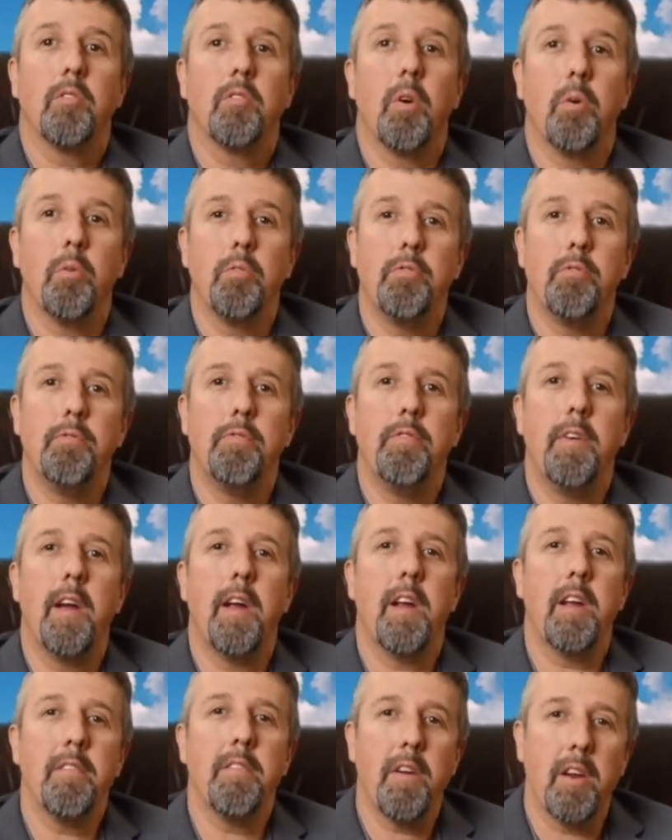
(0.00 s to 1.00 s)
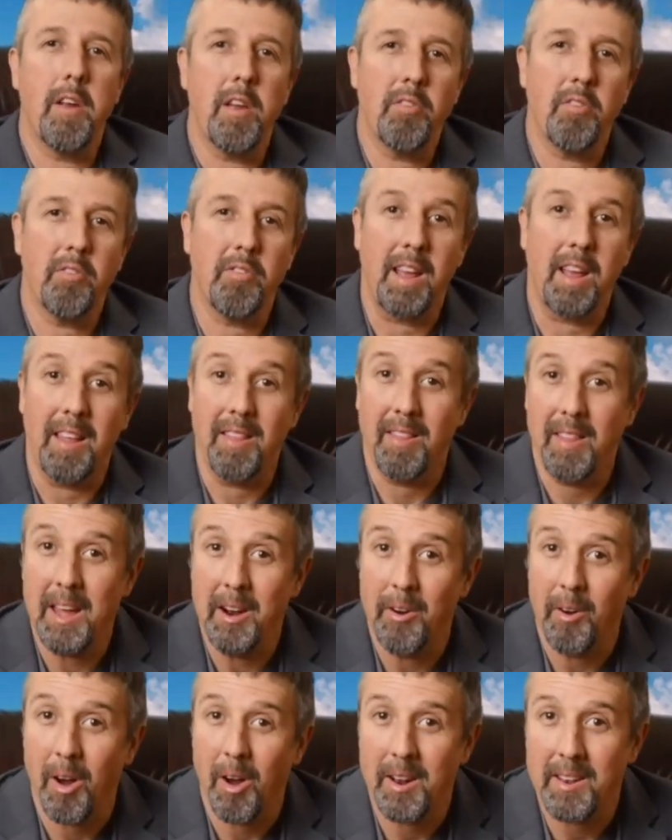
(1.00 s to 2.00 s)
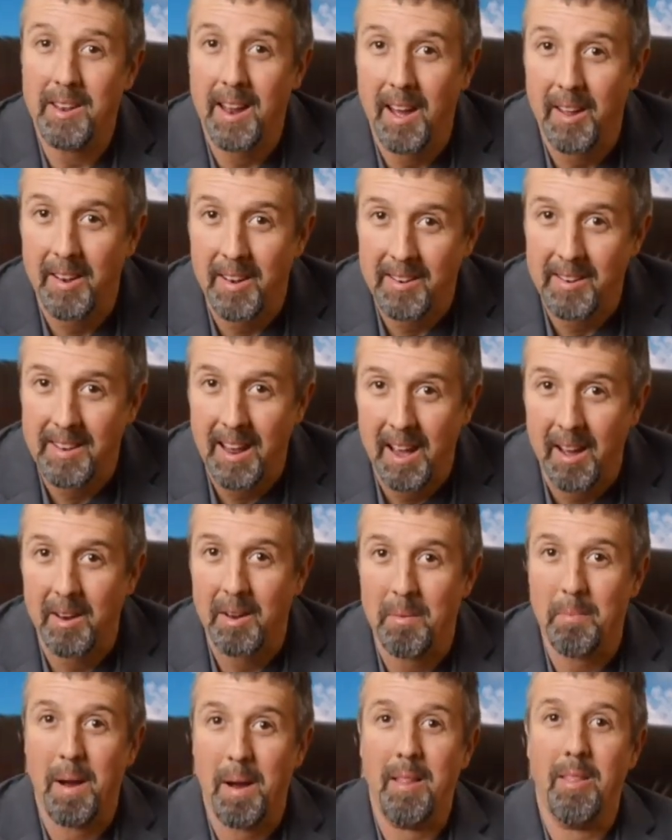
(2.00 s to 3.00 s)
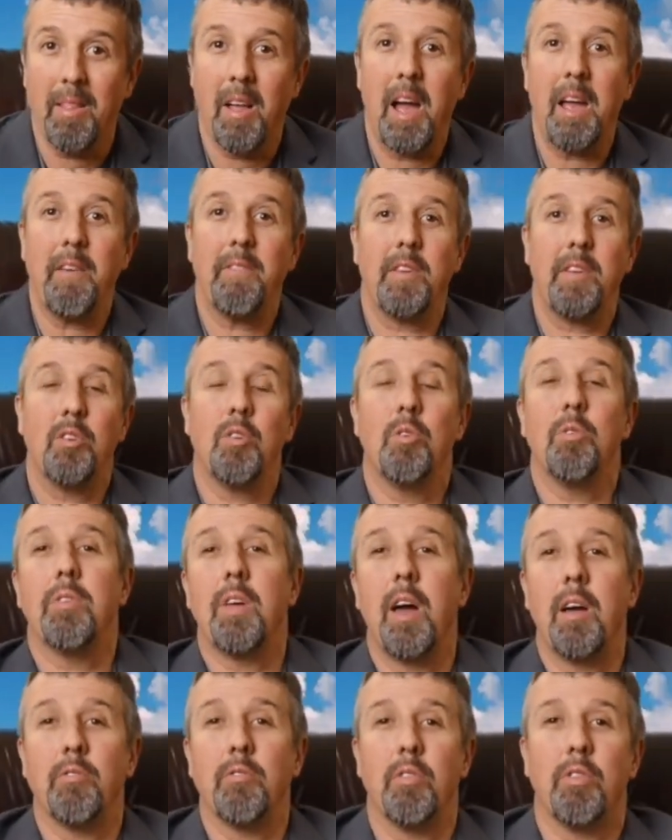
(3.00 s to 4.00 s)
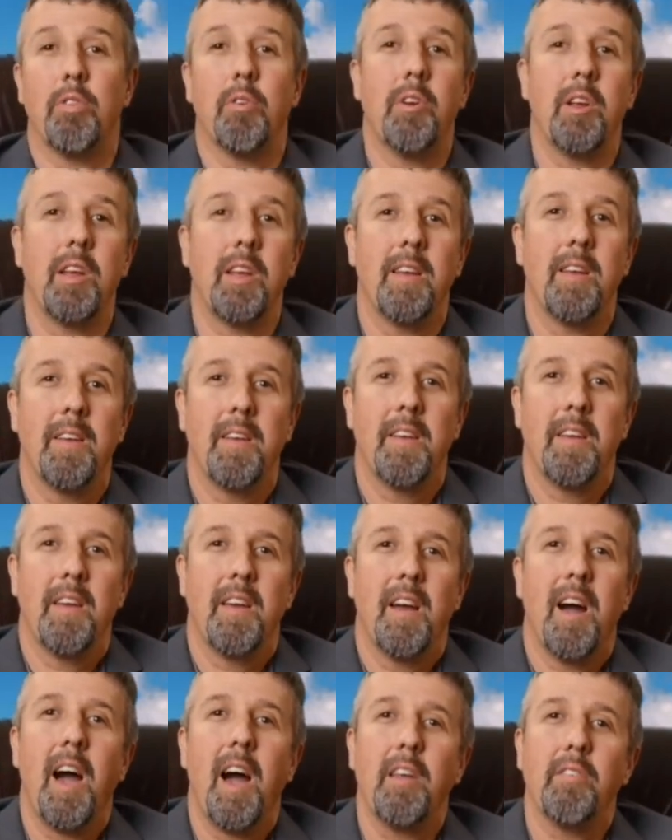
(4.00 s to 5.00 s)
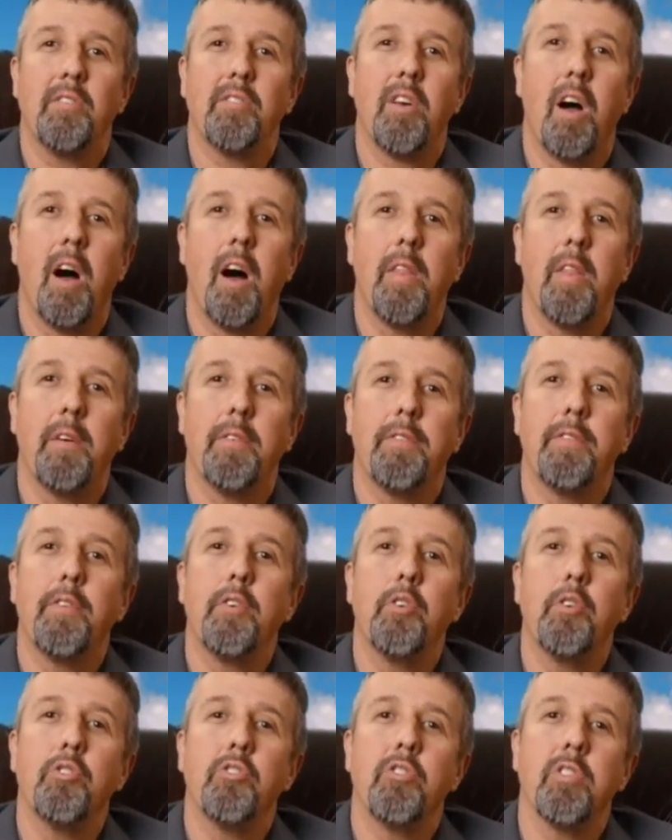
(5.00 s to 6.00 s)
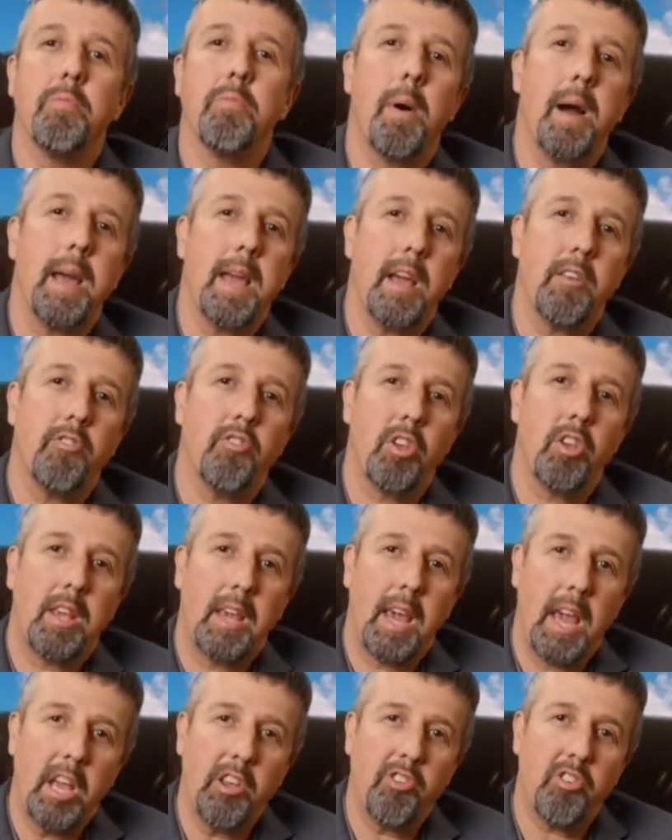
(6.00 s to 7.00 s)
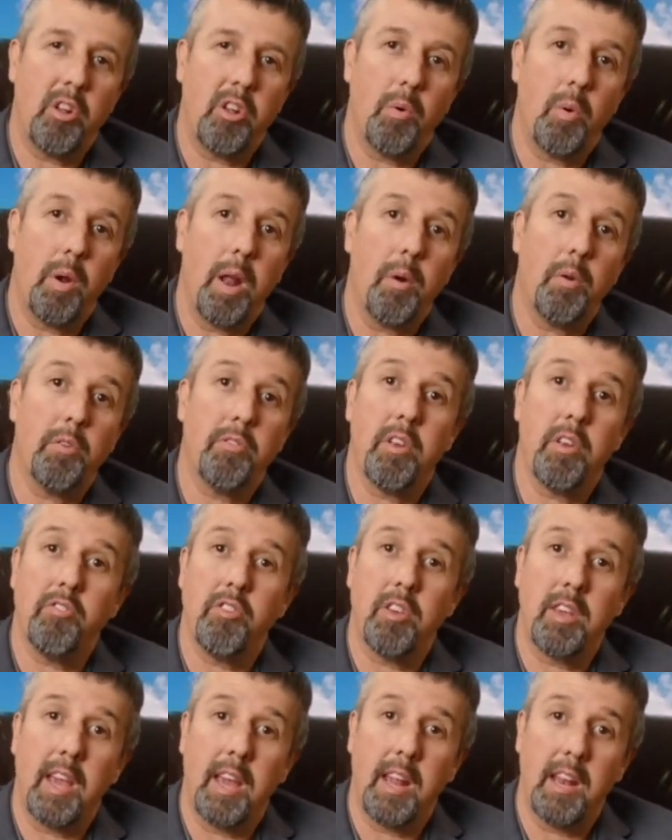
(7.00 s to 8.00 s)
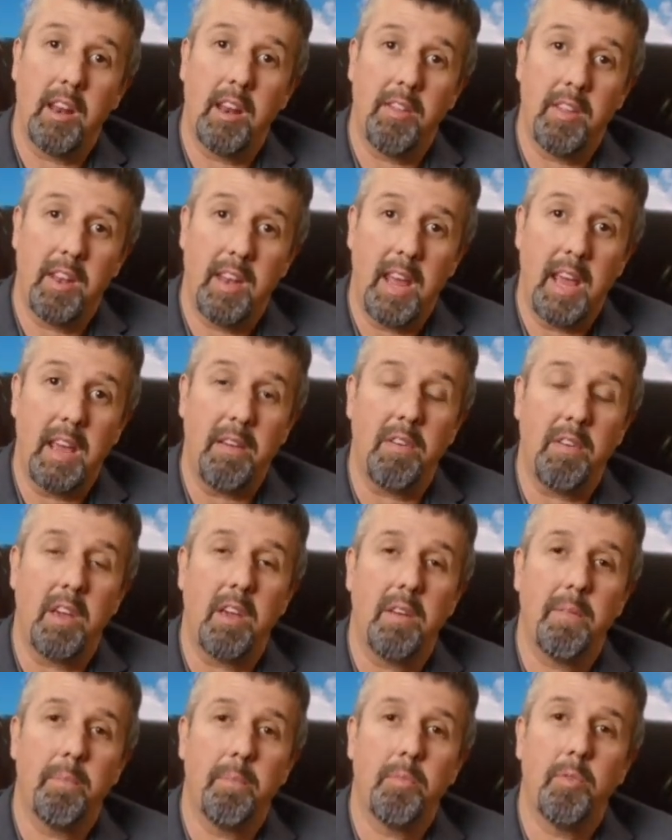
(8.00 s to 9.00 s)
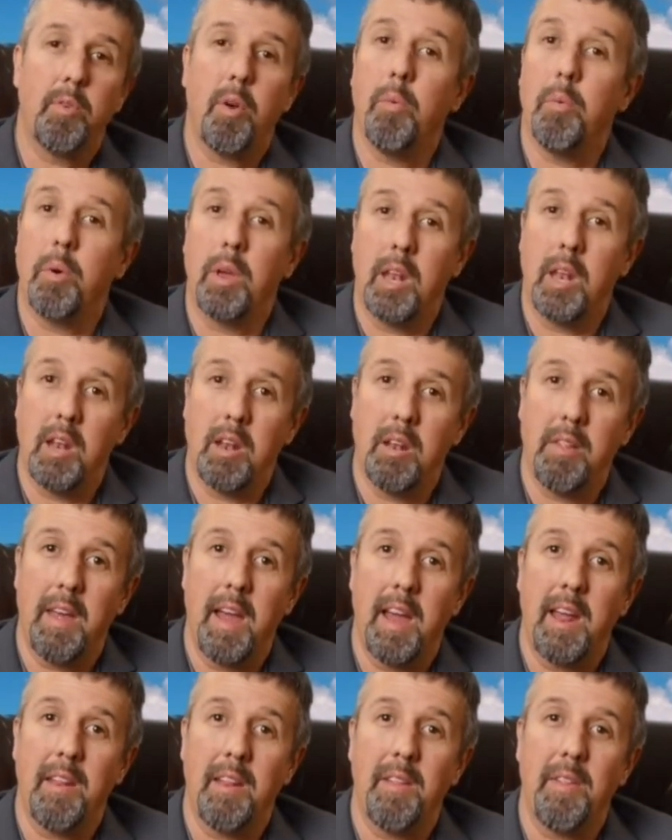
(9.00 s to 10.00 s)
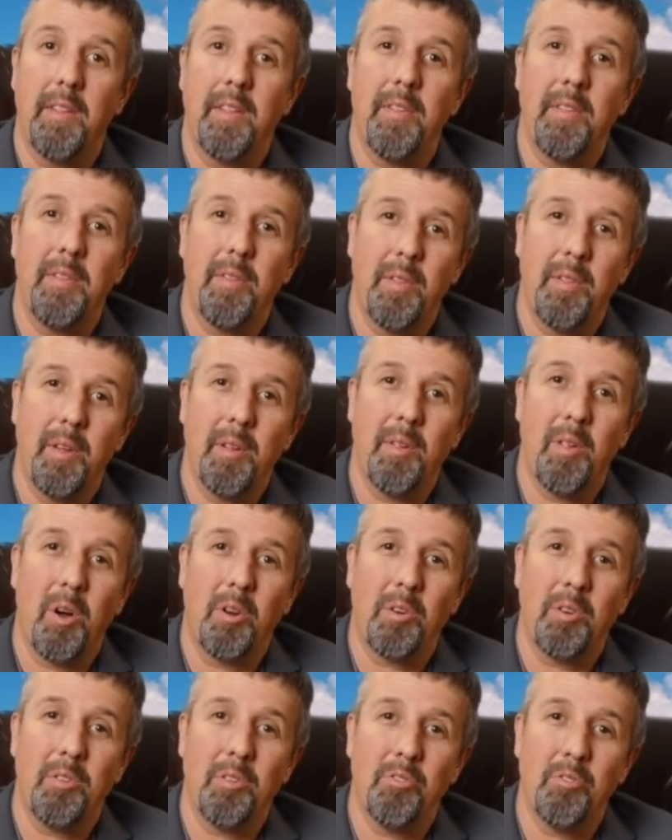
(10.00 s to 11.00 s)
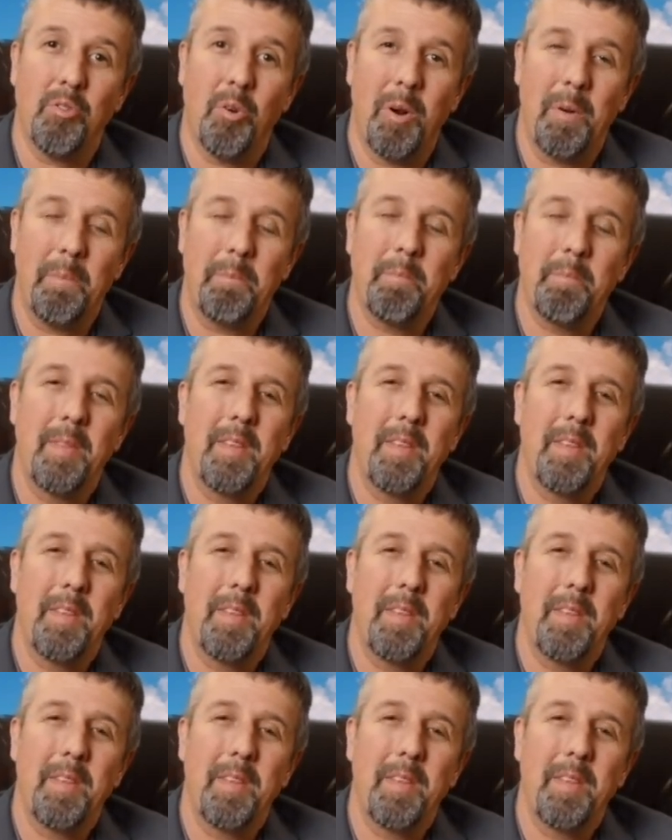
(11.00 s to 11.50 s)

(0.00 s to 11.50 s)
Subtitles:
So it was very interesting. And later on down in my life in 2003, I saw the fruits of my education when I was educated in the Navy. So we'll get into that along to the short.